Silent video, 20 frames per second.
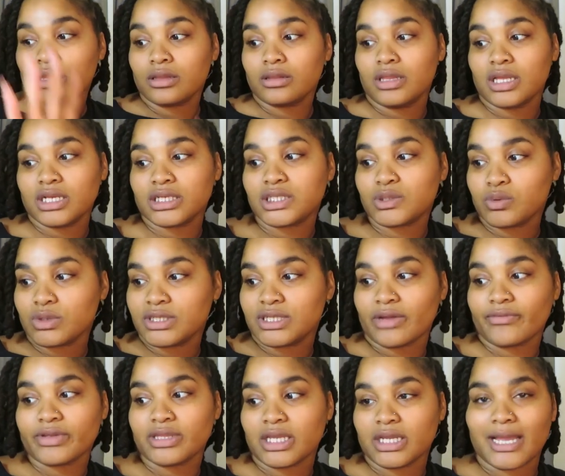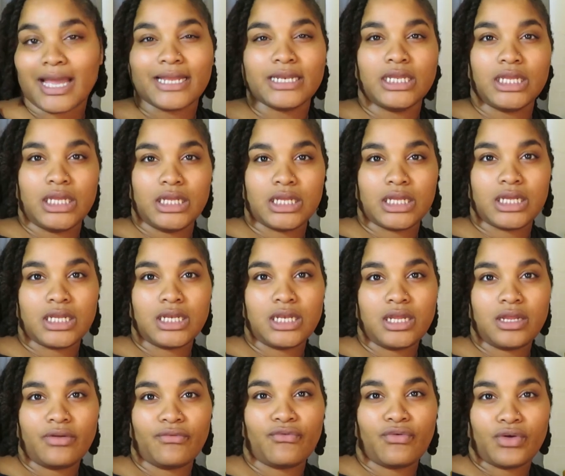this was everything I
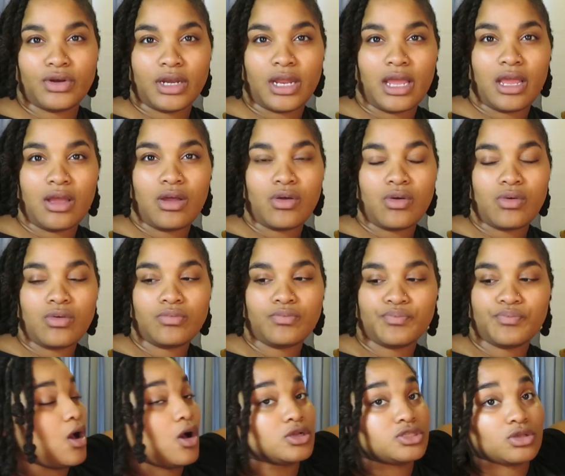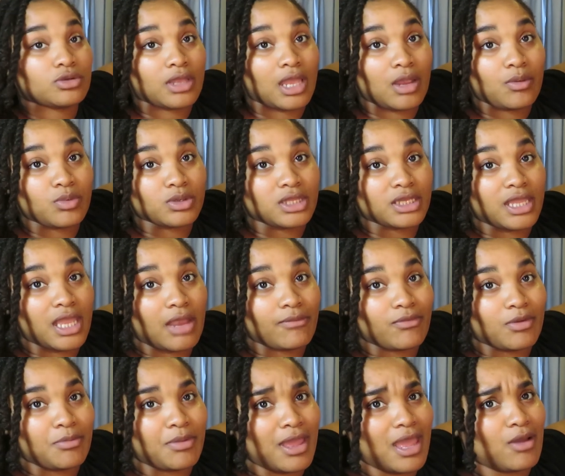needed for now. Also came with a
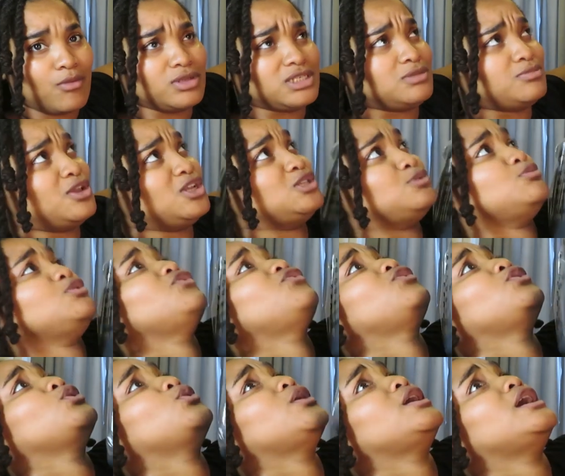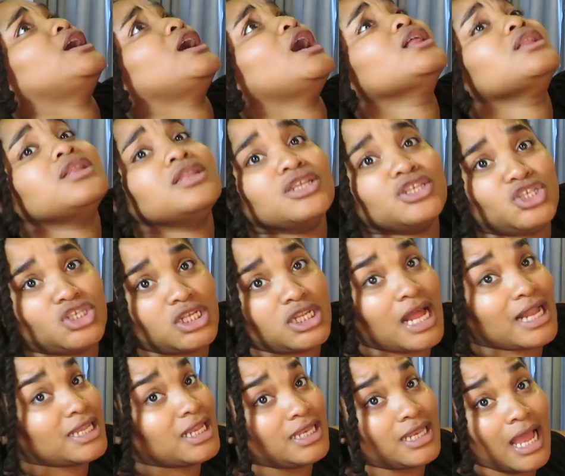camera bag, which makes me feel hella legit.
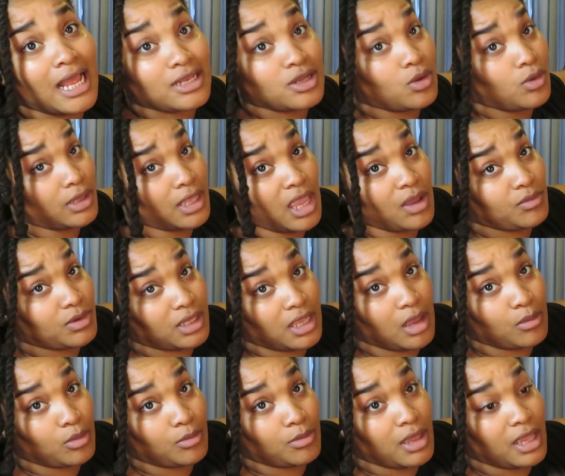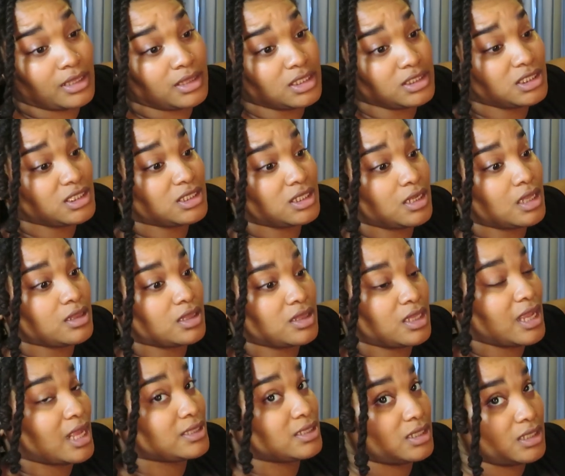I did not know it came with a camera bag. This is another
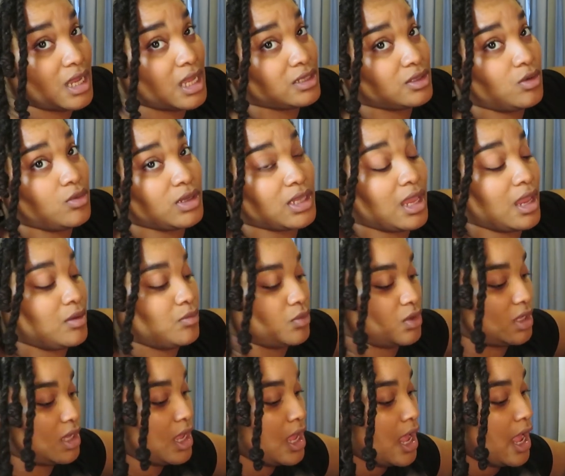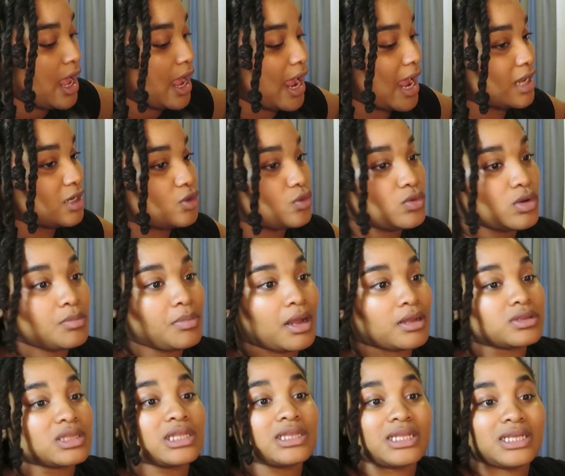thing I did not know it came with. I knew
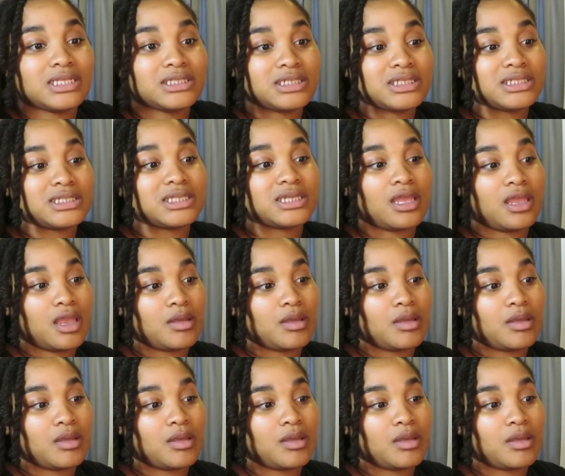about the lenses, the